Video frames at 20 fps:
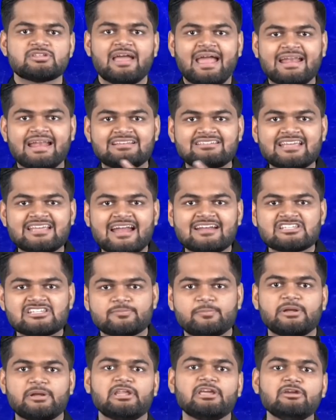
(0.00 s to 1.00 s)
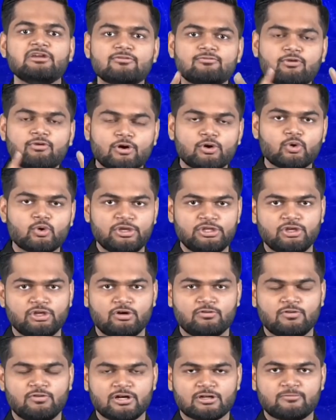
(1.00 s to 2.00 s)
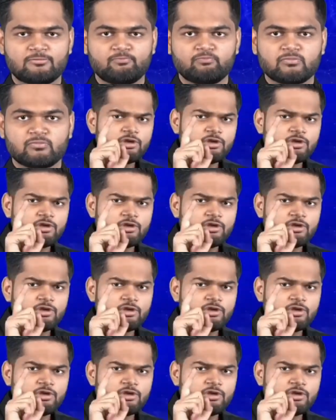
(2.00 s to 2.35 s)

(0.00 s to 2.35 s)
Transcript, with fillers: and ChatGPT for doing your work.